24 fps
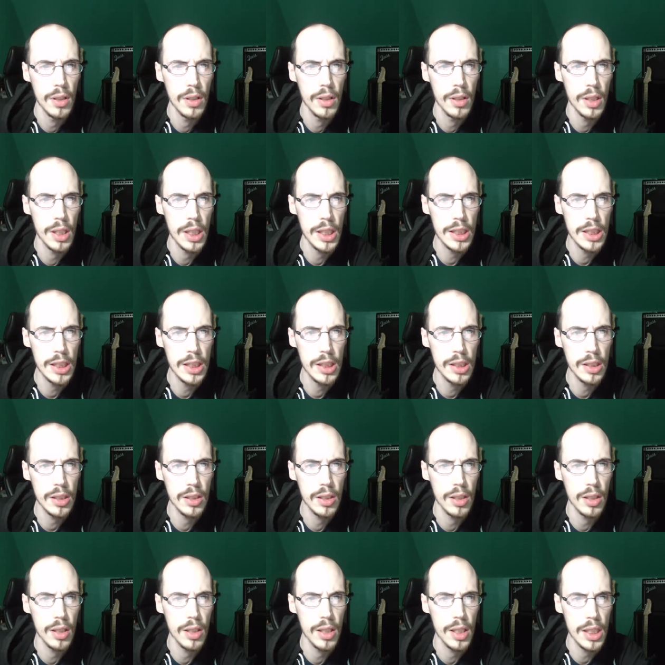This
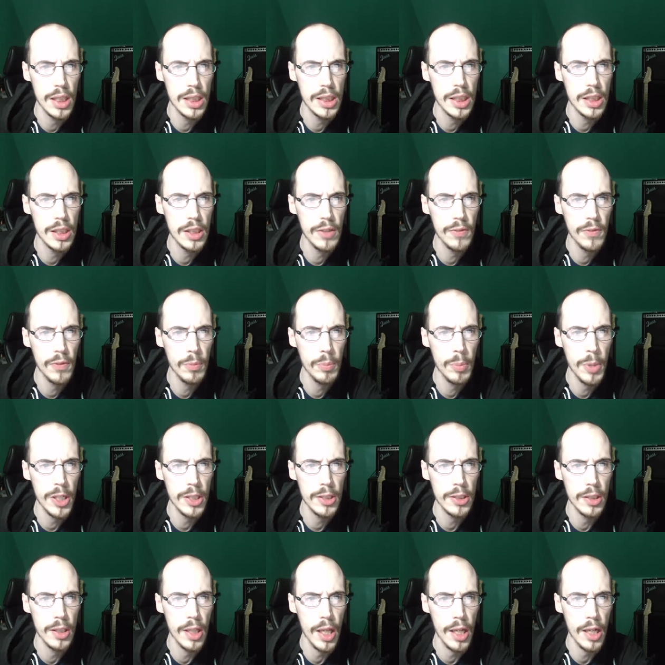is
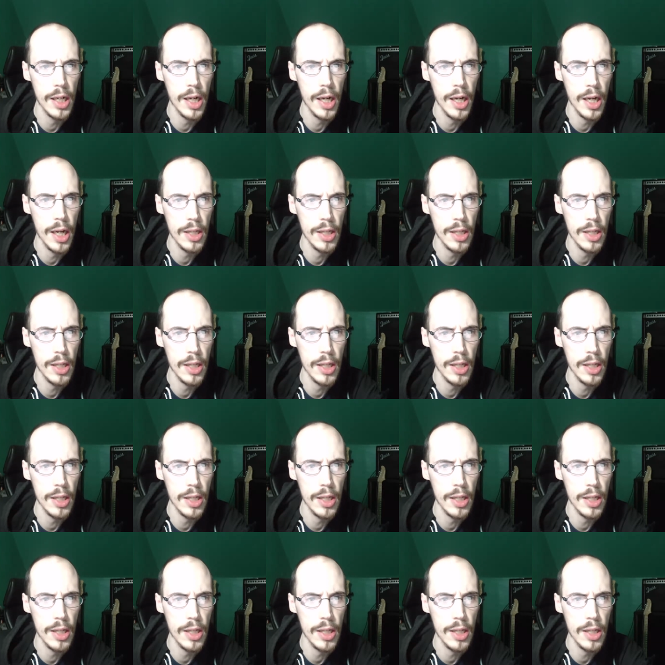information that an